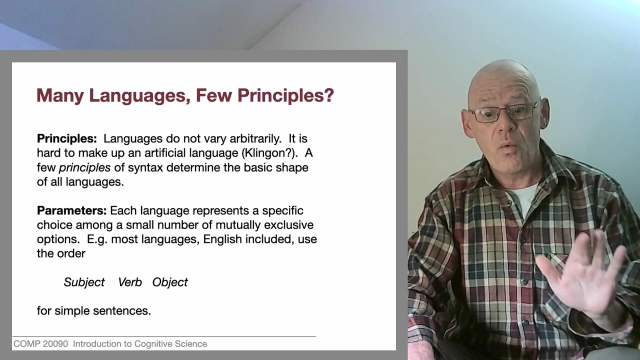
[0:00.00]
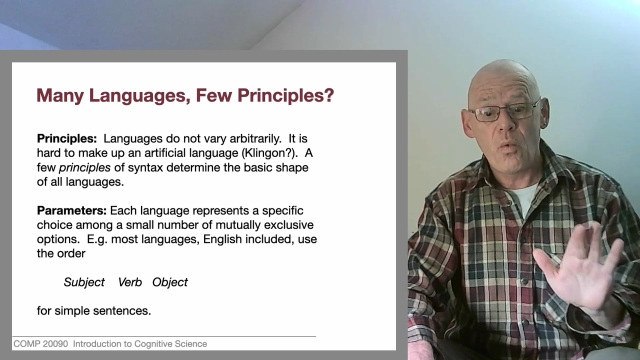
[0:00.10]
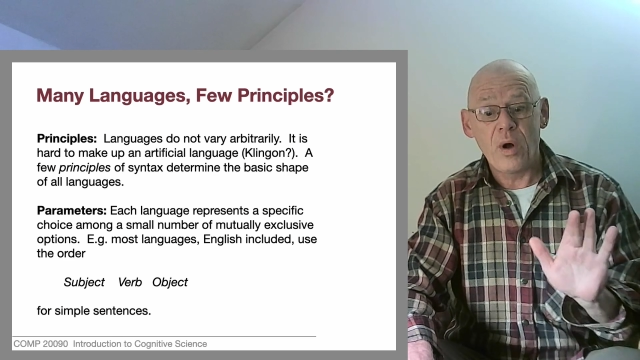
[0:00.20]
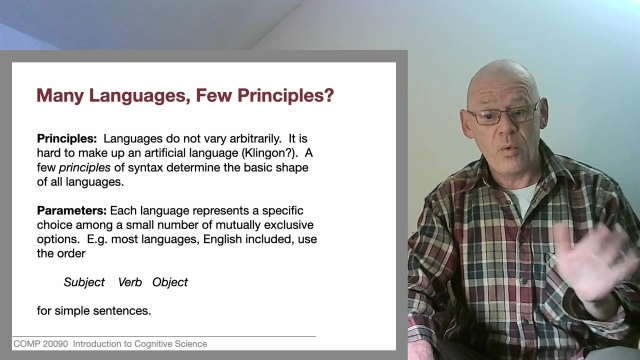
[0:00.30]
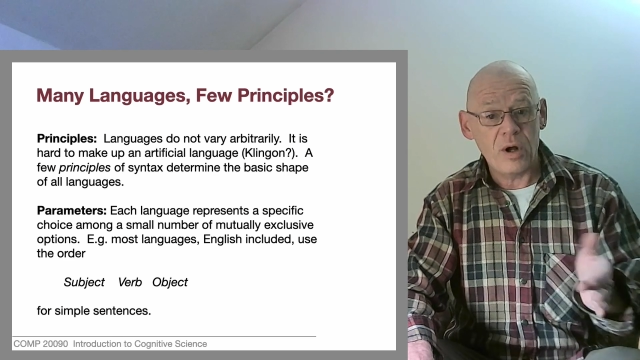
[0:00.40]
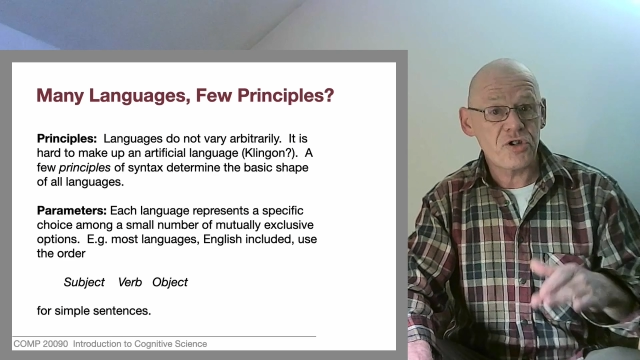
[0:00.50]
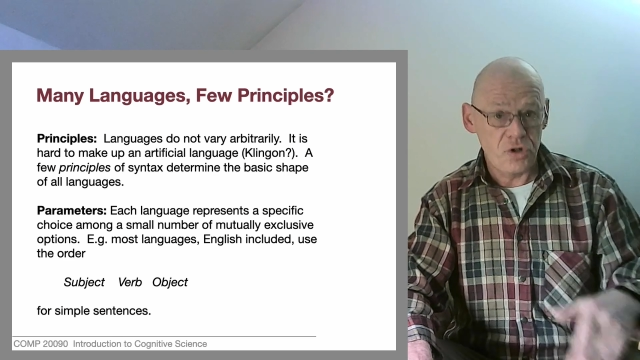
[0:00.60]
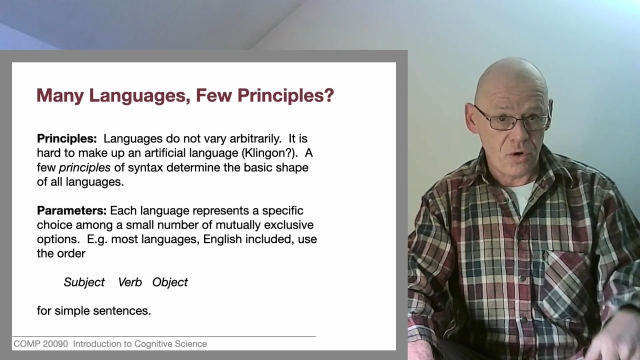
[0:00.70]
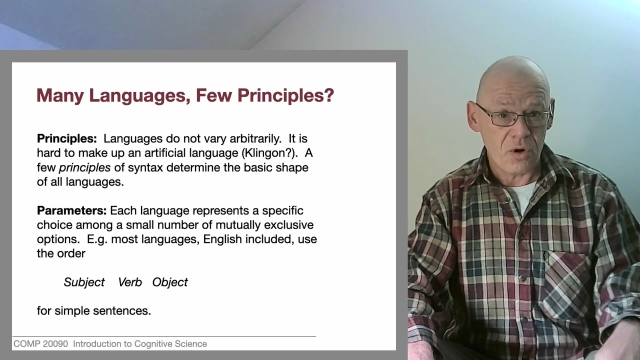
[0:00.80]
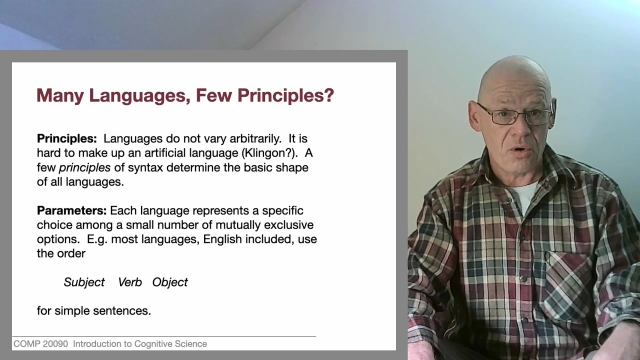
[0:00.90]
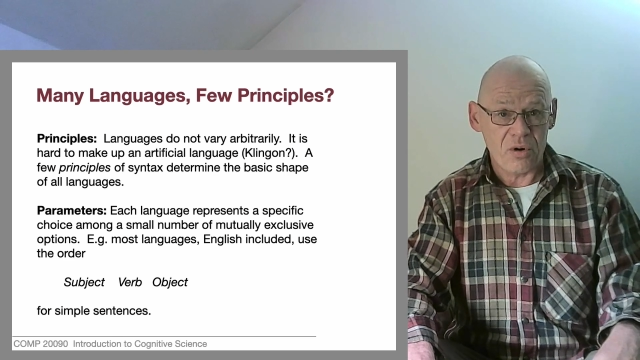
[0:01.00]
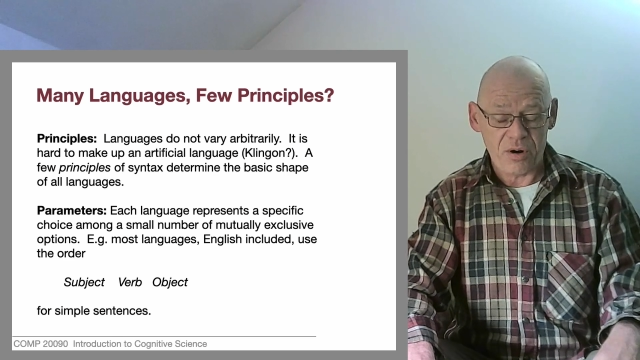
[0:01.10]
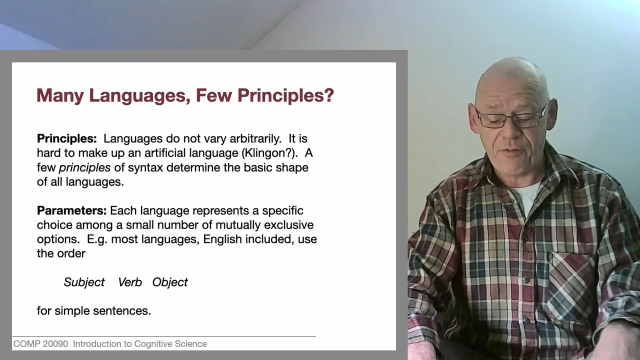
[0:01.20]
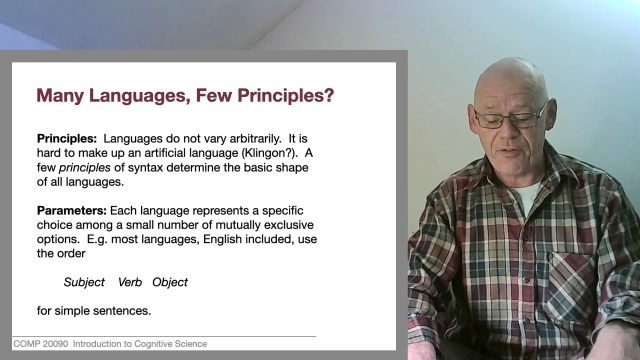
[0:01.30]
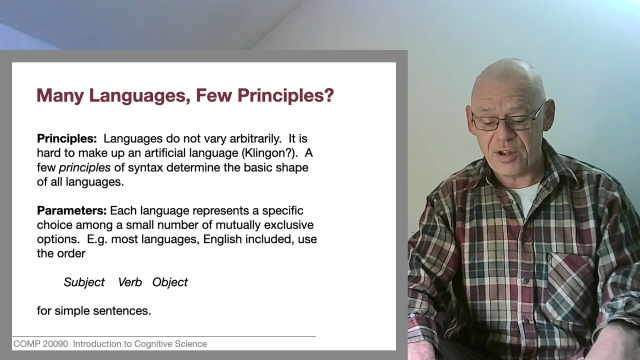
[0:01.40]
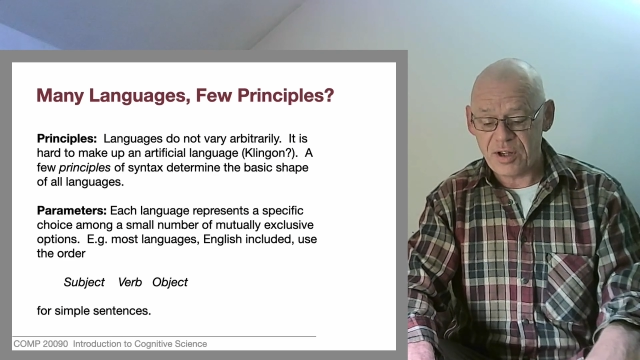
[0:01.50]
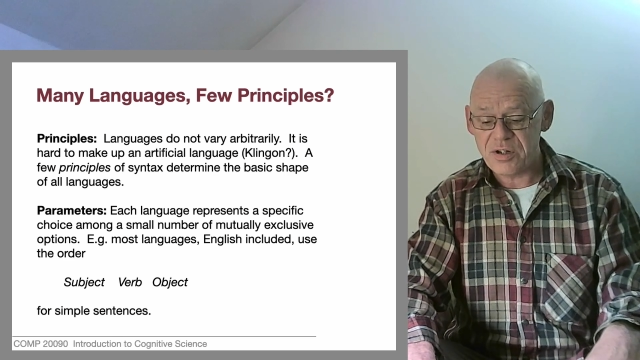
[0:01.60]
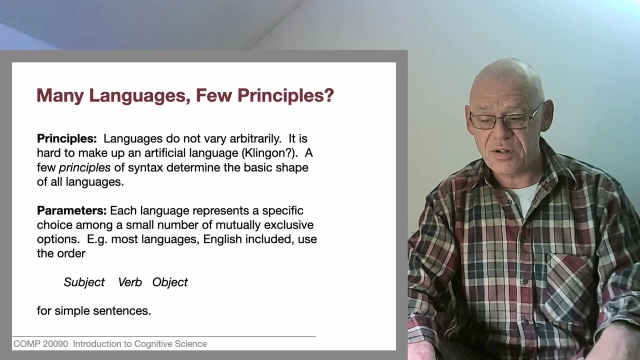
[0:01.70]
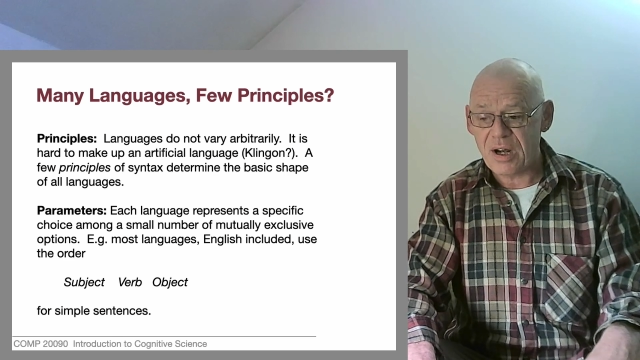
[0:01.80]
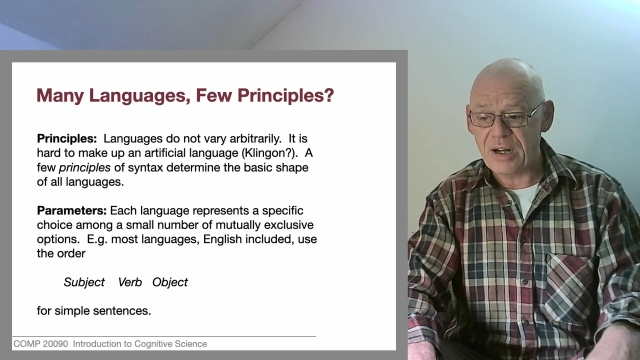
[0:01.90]
well, what's your order for
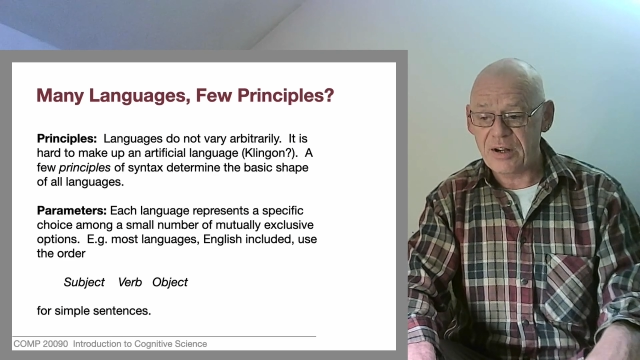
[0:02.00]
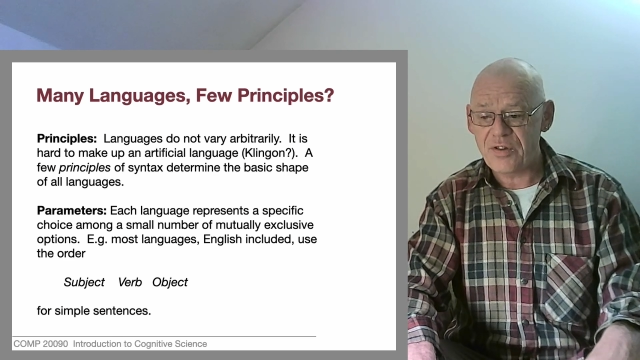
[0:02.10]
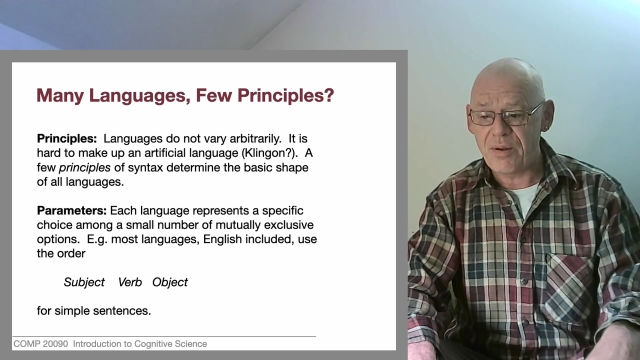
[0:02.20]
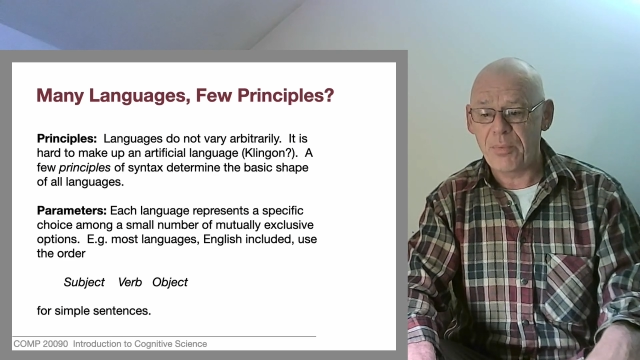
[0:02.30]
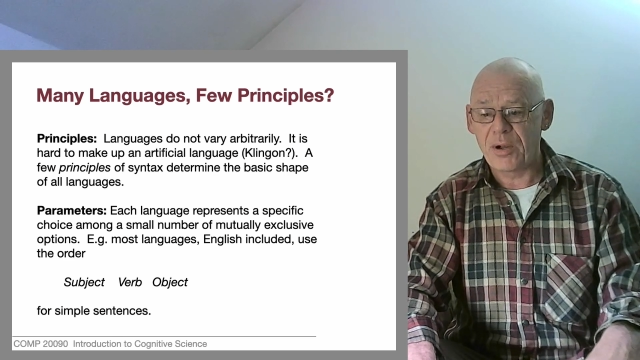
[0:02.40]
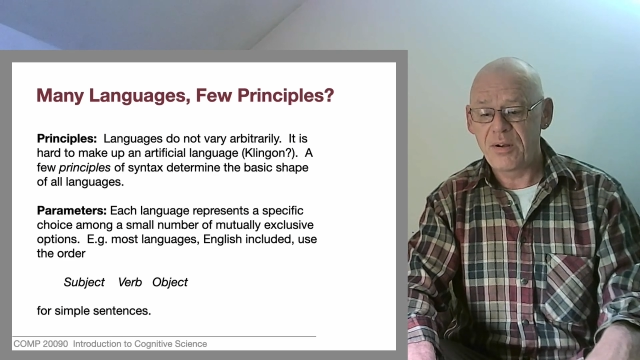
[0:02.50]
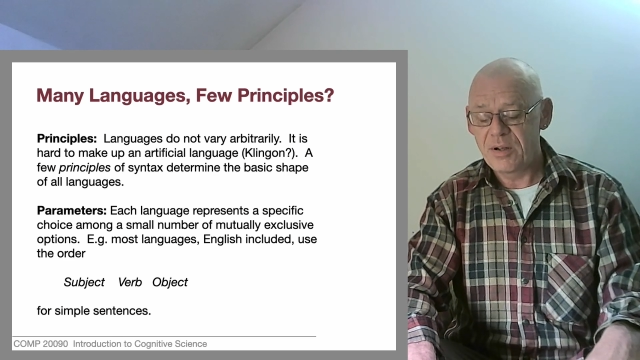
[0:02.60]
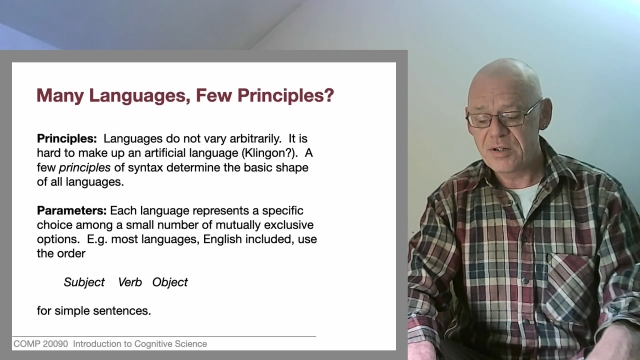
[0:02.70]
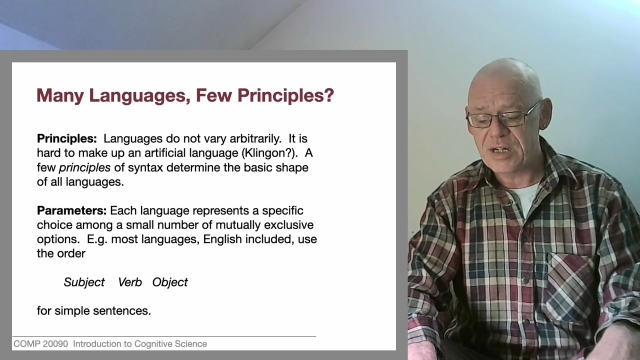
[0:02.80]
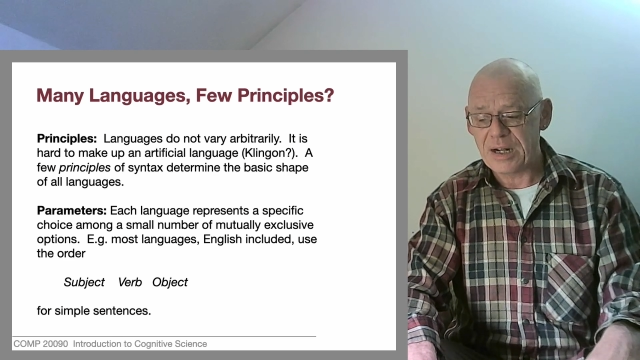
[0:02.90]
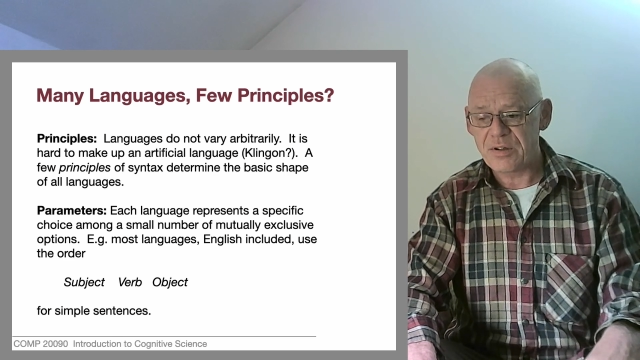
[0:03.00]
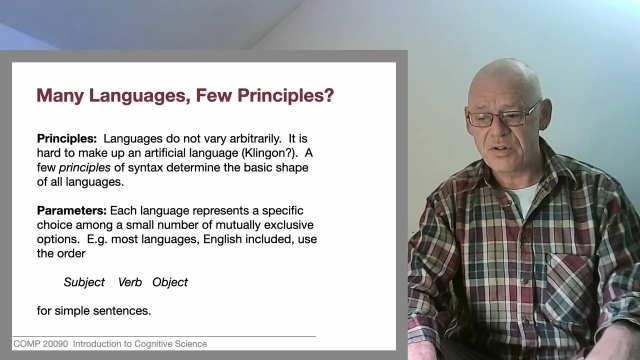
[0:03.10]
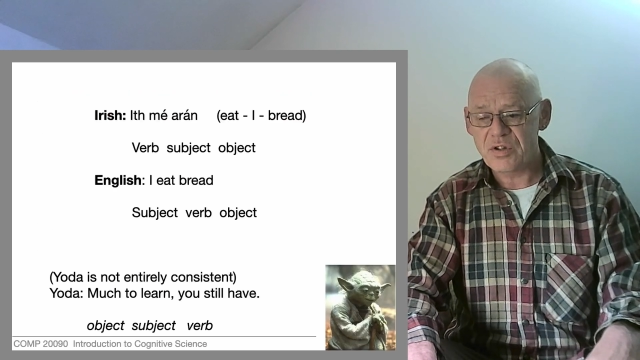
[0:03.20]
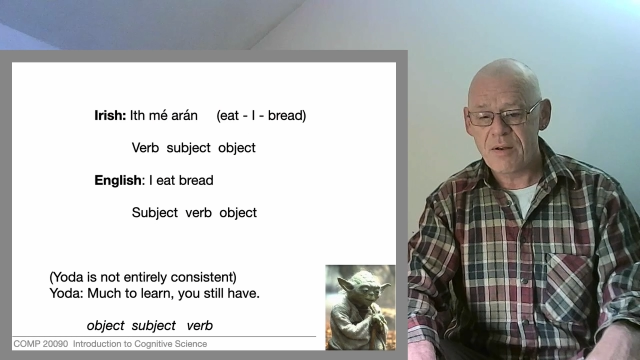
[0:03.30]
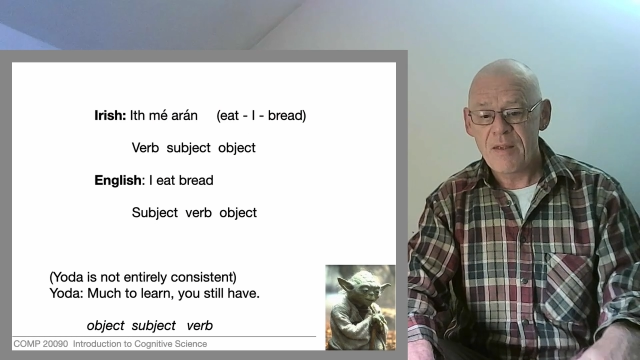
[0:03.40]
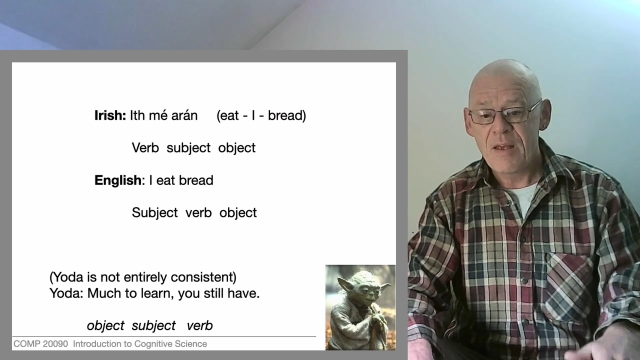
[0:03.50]
this kind of simple sentence?